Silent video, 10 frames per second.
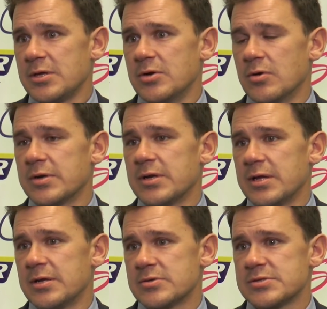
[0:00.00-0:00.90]

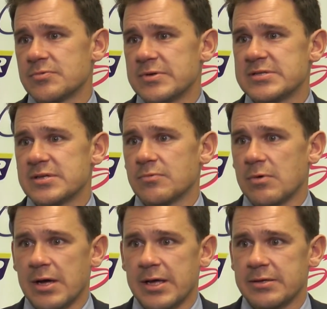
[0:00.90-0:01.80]
there's a reason
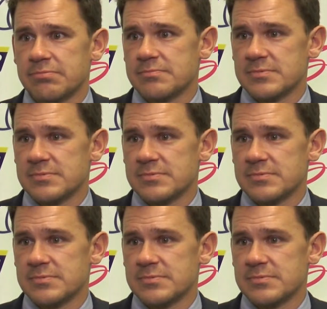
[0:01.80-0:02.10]
why